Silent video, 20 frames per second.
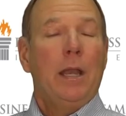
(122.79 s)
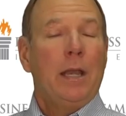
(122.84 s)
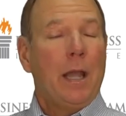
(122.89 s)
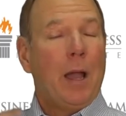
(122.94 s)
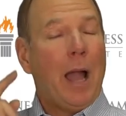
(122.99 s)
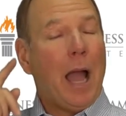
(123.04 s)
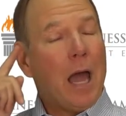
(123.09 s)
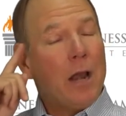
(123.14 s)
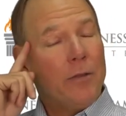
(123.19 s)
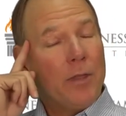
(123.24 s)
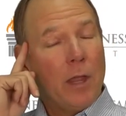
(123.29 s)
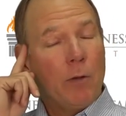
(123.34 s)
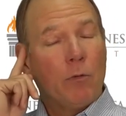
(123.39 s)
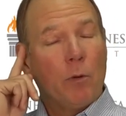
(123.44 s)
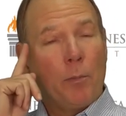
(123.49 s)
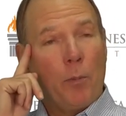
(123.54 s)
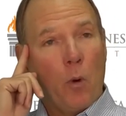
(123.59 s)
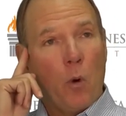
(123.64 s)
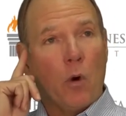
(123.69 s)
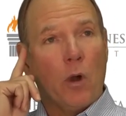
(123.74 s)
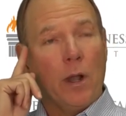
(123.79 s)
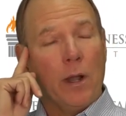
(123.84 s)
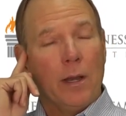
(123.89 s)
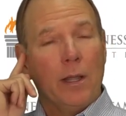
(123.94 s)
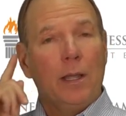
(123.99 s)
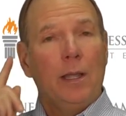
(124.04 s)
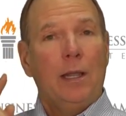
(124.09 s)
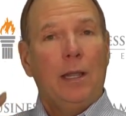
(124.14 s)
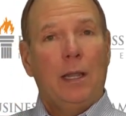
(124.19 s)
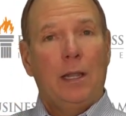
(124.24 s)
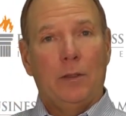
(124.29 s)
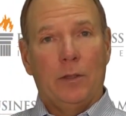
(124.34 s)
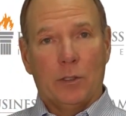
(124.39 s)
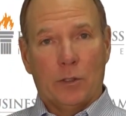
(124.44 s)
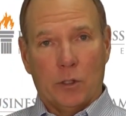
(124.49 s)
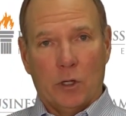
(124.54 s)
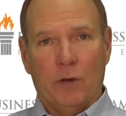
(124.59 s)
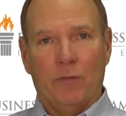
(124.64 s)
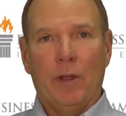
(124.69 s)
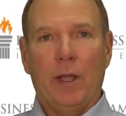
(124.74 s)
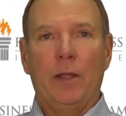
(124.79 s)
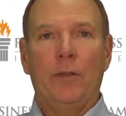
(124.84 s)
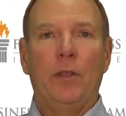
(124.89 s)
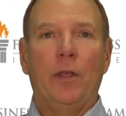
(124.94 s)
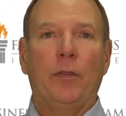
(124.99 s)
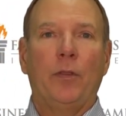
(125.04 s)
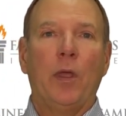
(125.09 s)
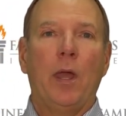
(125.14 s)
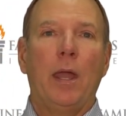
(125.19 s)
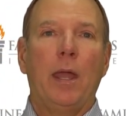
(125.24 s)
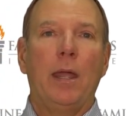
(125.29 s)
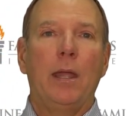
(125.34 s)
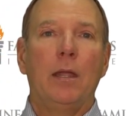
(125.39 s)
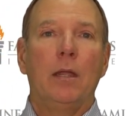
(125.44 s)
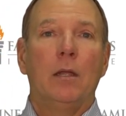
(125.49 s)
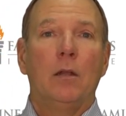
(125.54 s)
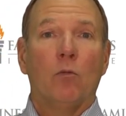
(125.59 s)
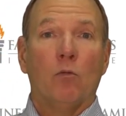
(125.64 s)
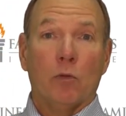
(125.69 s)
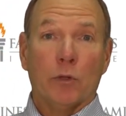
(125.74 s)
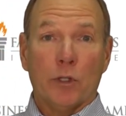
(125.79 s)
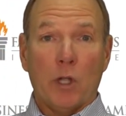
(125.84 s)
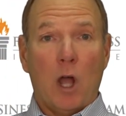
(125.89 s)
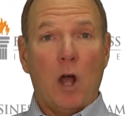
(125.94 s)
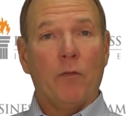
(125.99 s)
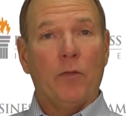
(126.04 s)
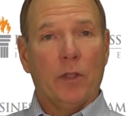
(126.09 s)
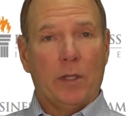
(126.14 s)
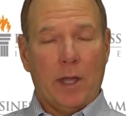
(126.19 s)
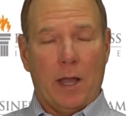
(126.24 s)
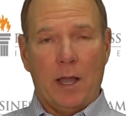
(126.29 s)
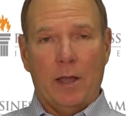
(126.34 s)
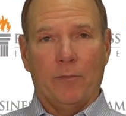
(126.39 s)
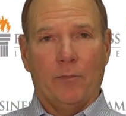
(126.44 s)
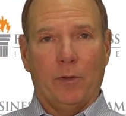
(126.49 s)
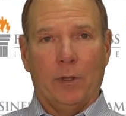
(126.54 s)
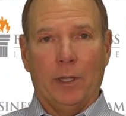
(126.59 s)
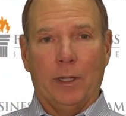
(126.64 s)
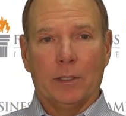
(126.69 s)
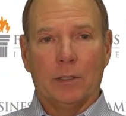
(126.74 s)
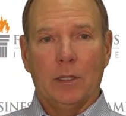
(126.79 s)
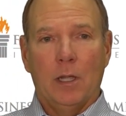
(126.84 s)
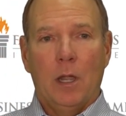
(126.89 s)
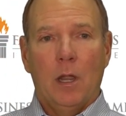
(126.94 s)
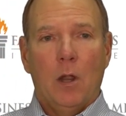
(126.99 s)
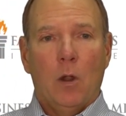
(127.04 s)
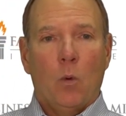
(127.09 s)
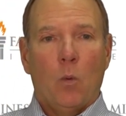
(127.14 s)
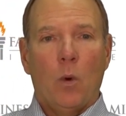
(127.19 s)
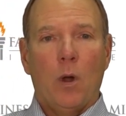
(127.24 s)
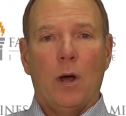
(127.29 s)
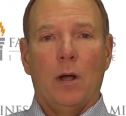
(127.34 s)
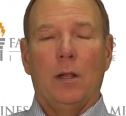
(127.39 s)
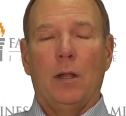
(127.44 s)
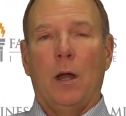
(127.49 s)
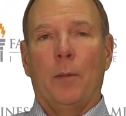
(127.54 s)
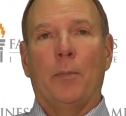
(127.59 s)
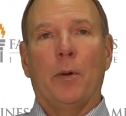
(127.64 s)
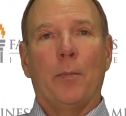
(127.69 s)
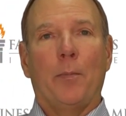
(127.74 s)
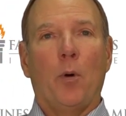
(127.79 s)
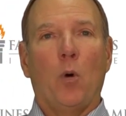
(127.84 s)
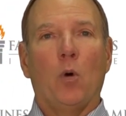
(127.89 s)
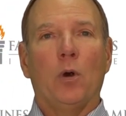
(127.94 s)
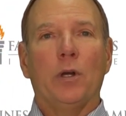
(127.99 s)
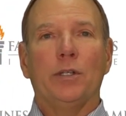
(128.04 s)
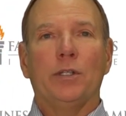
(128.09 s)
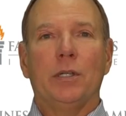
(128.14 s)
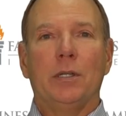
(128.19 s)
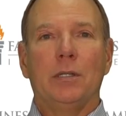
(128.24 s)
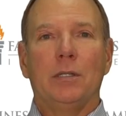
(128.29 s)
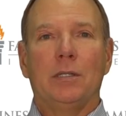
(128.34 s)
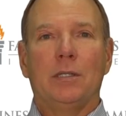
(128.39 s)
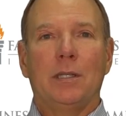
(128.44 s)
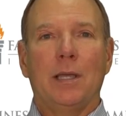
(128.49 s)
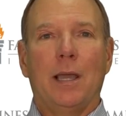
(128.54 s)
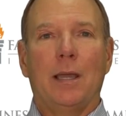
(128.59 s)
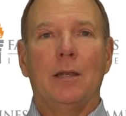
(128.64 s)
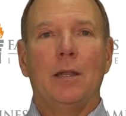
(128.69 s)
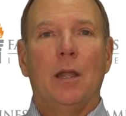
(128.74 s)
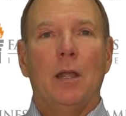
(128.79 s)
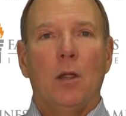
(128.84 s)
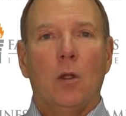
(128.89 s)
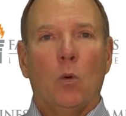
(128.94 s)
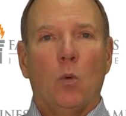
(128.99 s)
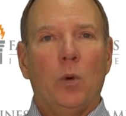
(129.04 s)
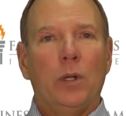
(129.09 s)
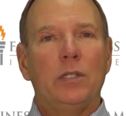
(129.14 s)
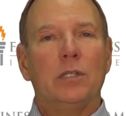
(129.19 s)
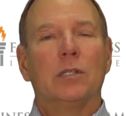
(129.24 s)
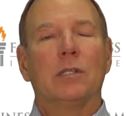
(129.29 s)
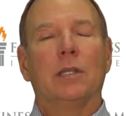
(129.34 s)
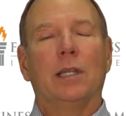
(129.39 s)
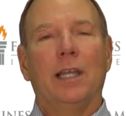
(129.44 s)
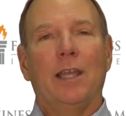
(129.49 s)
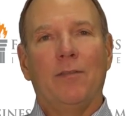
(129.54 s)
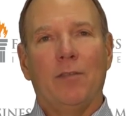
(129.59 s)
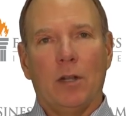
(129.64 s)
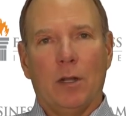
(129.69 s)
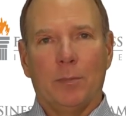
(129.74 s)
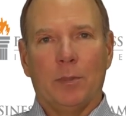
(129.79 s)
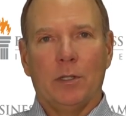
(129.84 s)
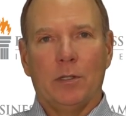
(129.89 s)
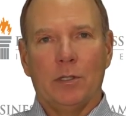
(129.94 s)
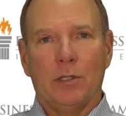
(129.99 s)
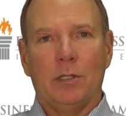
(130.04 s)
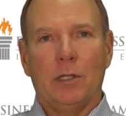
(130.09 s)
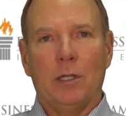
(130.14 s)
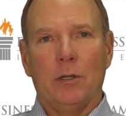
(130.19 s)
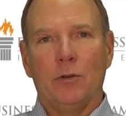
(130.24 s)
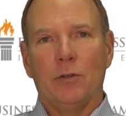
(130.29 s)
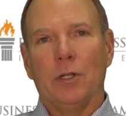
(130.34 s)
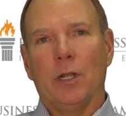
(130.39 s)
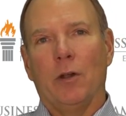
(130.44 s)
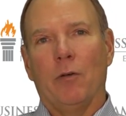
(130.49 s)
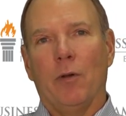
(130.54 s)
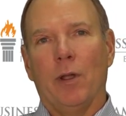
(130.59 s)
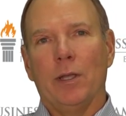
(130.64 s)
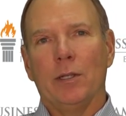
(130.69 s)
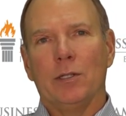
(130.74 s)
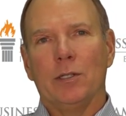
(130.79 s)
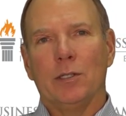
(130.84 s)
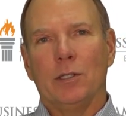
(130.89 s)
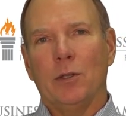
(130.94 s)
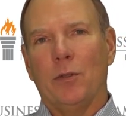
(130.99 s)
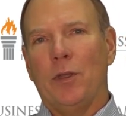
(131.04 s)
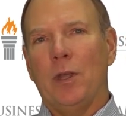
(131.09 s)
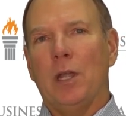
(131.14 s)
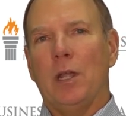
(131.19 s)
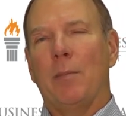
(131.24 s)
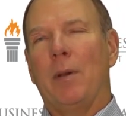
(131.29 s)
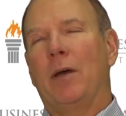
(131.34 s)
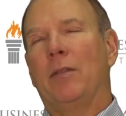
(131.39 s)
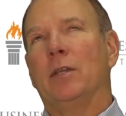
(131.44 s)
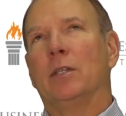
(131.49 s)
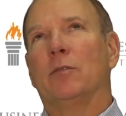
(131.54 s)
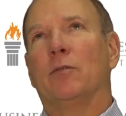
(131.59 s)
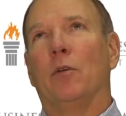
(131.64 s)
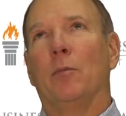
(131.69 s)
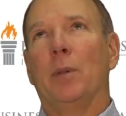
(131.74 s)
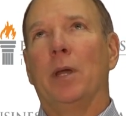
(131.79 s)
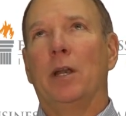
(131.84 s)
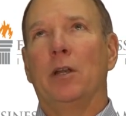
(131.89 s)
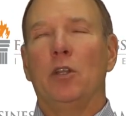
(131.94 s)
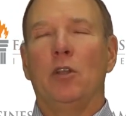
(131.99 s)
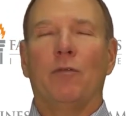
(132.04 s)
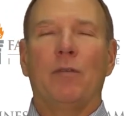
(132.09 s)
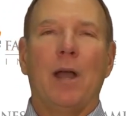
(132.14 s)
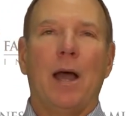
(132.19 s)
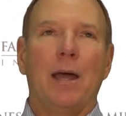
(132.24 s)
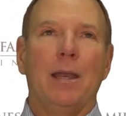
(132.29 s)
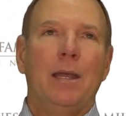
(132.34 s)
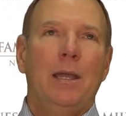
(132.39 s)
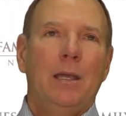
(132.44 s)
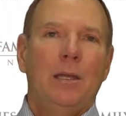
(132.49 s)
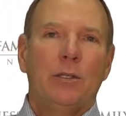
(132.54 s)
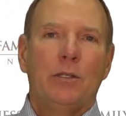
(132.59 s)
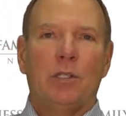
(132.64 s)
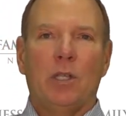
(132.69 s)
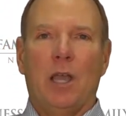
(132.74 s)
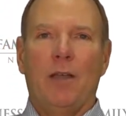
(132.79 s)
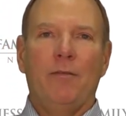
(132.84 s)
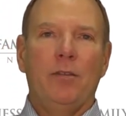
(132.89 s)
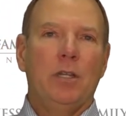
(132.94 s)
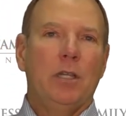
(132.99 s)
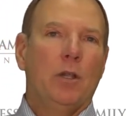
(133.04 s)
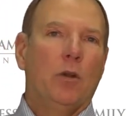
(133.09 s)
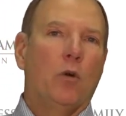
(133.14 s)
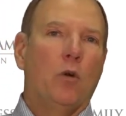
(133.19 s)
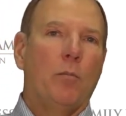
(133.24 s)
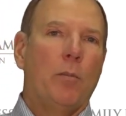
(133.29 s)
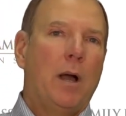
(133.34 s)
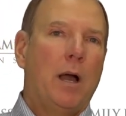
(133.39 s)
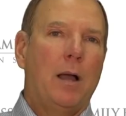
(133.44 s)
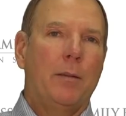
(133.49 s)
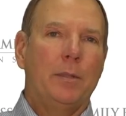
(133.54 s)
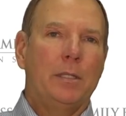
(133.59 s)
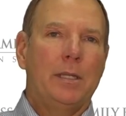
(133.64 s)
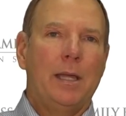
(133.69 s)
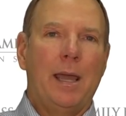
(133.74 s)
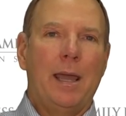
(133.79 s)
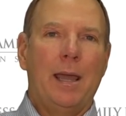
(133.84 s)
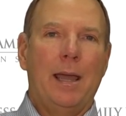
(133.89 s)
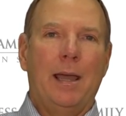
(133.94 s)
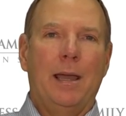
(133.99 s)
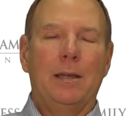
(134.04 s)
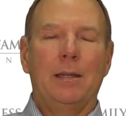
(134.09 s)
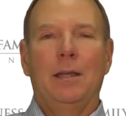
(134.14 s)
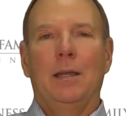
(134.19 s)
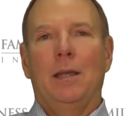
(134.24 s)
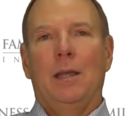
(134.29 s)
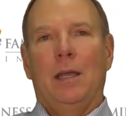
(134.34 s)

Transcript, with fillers: now, how do they report in the survey that they resolved the conflict? Well, a proportion said, we just leave it up to the senior generation. So think about this for a minute. You've got 70 year old mom and dad,